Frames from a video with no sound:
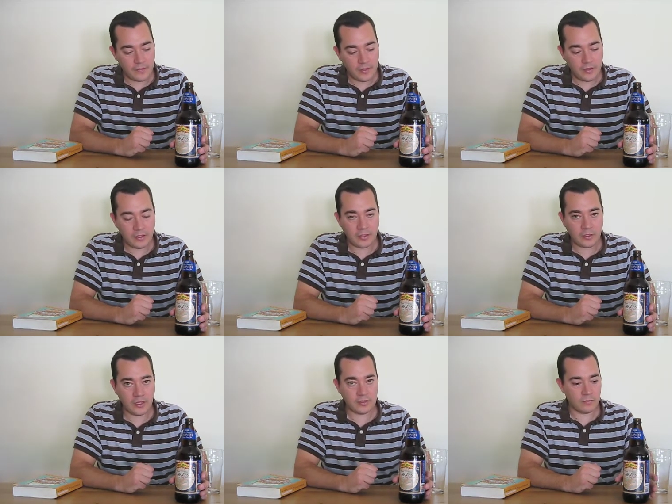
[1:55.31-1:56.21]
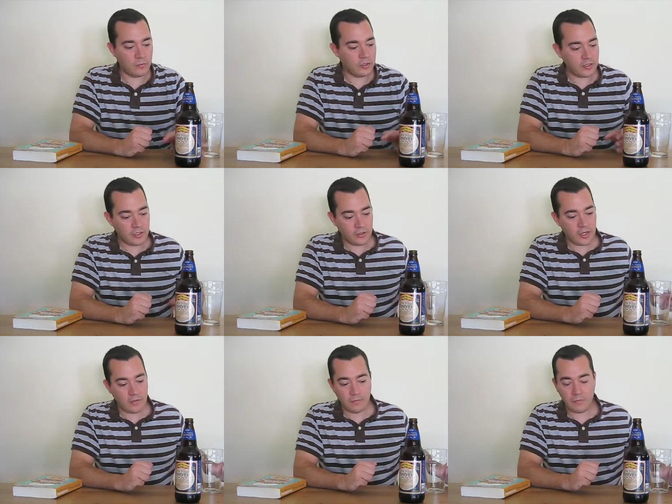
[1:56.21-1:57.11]
You can create some really
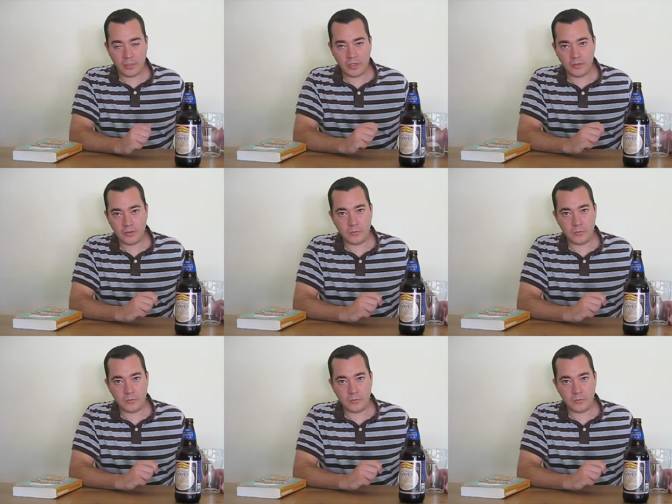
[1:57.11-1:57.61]
great beers